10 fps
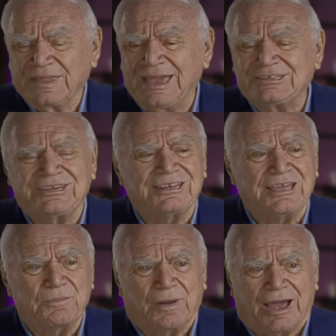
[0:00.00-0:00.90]
I said,
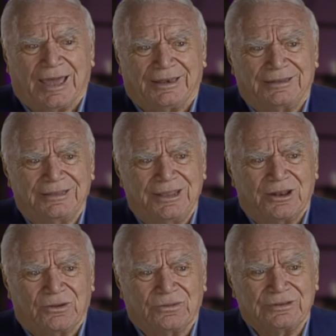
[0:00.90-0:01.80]
come on, you
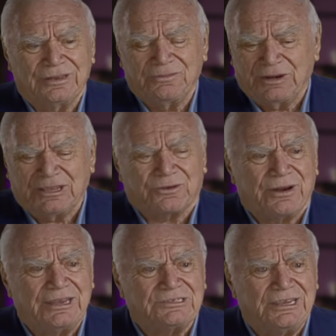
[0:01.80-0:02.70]
know, what are you,
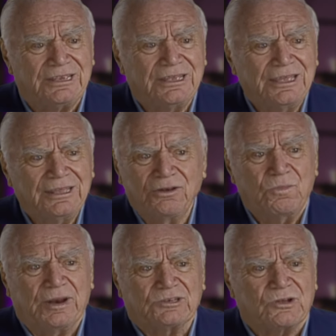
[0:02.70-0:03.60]
crazy?
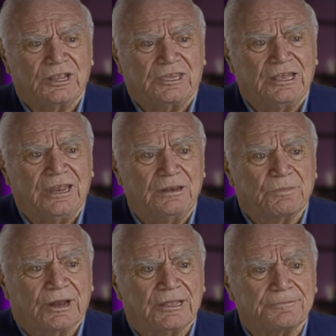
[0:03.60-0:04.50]
Nobody's going to kill
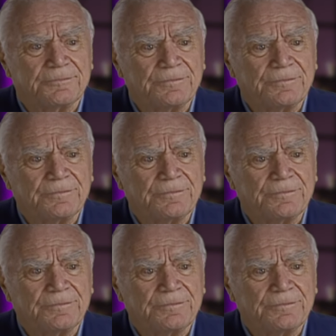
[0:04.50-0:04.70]
anybody.